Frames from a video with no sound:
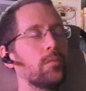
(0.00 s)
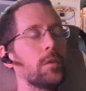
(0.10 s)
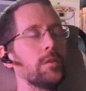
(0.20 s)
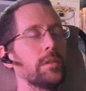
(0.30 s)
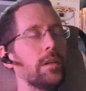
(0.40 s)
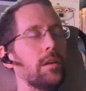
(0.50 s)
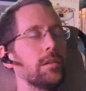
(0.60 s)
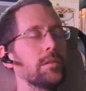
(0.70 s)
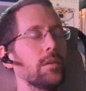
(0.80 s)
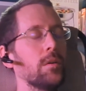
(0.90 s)
they just tear
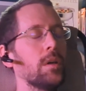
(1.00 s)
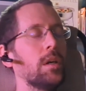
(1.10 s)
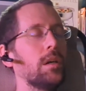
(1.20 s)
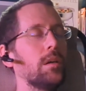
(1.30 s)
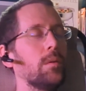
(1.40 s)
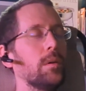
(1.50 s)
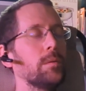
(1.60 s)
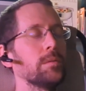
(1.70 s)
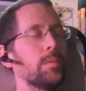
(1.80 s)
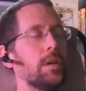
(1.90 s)
it. So it
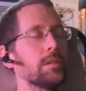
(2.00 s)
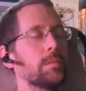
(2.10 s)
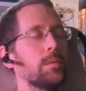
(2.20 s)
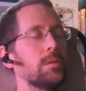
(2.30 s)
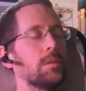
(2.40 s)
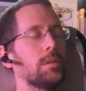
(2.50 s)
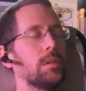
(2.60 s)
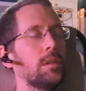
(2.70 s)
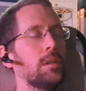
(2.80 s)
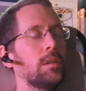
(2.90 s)
wasn't possible.
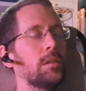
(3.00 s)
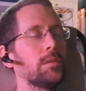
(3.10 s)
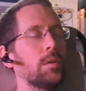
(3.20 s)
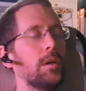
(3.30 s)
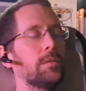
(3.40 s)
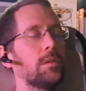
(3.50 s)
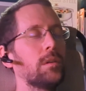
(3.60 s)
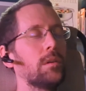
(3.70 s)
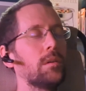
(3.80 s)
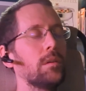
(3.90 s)
So
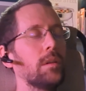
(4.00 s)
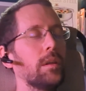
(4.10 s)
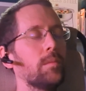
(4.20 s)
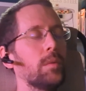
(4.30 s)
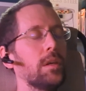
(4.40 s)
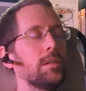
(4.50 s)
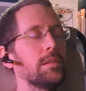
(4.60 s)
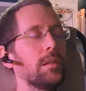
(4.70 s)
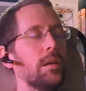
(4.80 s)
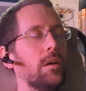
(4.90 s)
after like
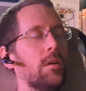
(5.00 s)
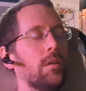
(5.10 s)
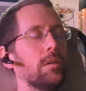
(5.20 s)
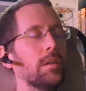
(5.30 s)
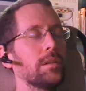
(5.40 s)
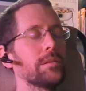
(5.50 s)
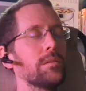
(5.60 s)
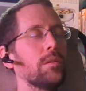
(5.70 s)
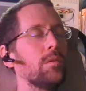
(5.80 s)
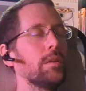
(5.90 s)
PICL and like
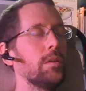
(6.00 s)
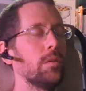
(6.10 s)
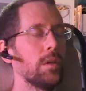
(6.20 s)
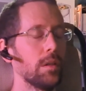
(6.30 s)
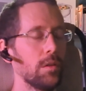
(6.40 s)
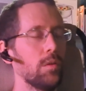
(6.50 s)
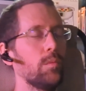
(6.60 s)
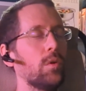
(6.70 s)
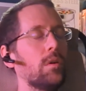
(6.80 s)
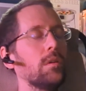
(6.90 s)
slowly doing a little
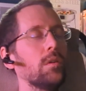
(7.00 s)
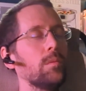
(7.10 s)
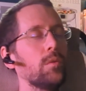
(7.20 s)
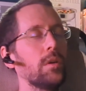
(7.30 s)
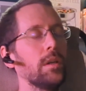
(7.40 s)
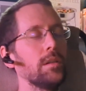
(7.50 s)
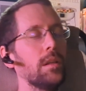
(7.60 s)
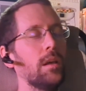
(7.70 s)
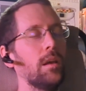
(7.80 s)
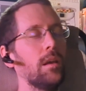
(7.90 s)
more each
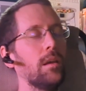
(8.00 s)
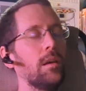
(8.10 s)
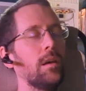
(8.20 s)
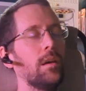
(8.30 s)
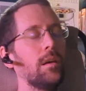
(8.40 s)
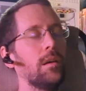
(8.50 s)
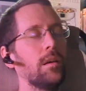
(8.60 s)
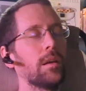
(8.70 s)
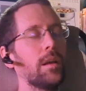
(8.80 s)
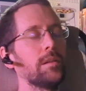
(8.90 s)
day,
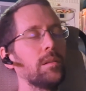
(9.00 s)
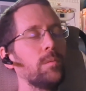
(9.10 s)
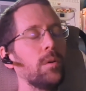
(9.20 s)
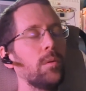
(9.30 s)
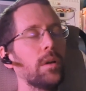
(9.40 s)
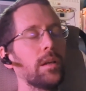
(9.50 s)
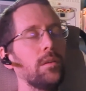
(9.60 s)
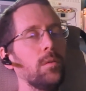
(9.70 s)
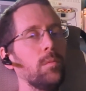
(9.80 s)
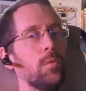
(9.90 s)
got to the point where I could
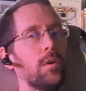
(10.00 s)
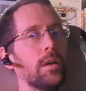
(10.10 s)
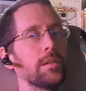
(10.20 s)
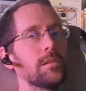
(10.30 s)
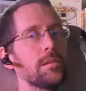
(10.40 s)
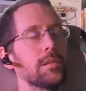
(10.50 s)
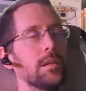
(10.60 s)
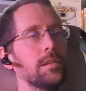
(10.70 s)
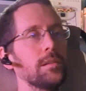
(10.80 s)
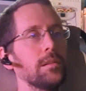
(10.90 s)
do more
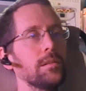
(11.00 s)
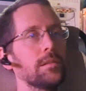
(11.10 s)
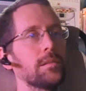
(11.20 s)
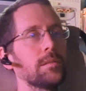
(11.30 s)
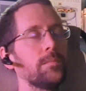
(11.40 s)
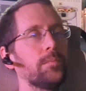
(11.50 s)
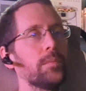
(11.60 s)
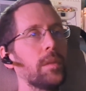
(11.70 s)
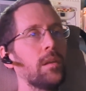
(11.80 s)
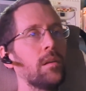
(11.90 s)
exercises.
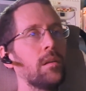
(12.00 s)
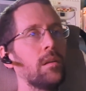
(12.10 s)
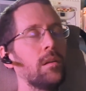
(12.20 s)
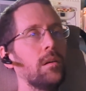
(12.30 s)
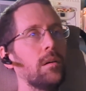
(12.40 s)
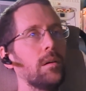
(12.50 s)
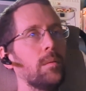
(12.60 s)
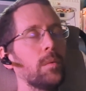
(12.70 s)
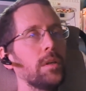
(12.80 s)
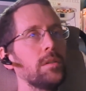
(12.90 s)

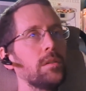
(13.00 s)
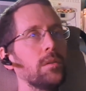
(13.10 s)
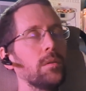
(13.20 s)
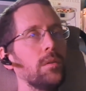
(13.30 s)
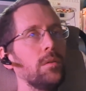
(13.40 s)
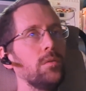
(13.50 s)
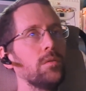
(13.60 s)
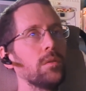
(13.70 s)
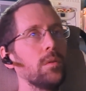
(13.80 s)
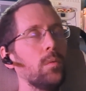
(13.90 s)
But I still
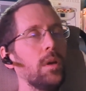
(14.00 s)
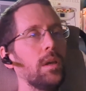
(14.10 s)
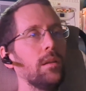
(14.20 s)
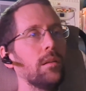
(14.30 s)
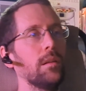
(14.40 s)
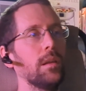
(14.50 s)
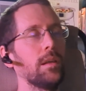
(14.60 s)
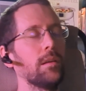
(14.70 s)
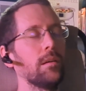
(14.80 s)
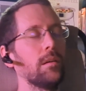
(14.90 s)
usually wait like